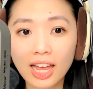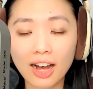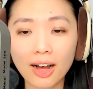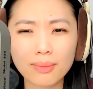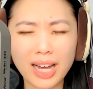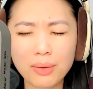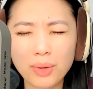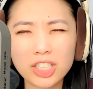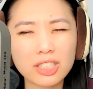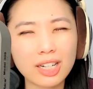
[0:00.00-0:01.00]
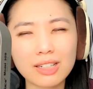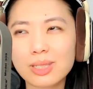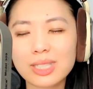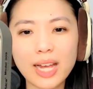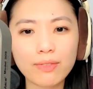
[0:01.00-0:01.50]
Um, I watched like
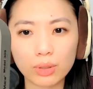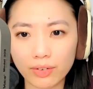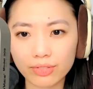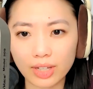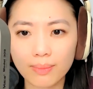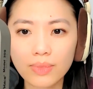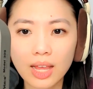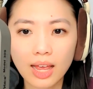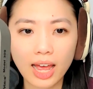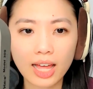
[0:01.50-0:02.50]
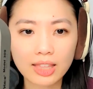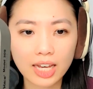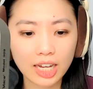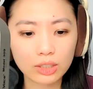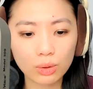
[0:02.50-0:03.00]
several of them. And
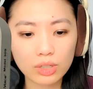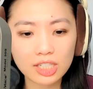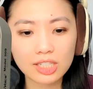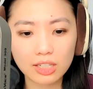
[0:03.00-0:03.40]
then I noticed